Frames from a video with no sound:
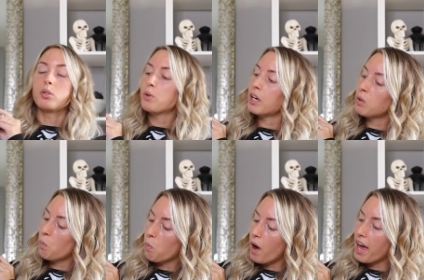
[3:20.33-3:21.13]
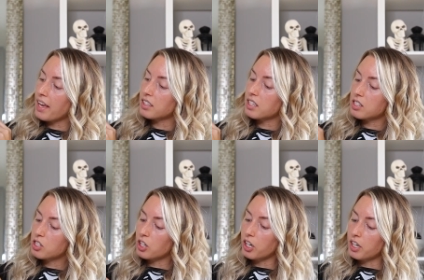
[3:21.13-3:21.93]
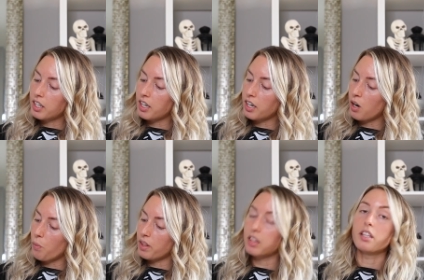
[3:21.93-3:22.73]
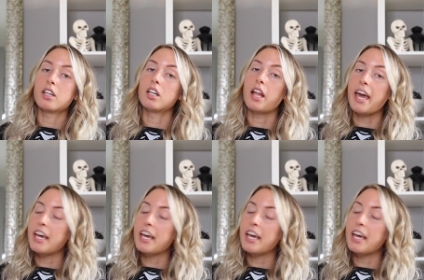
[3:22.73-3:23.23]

blue and white skirt here with little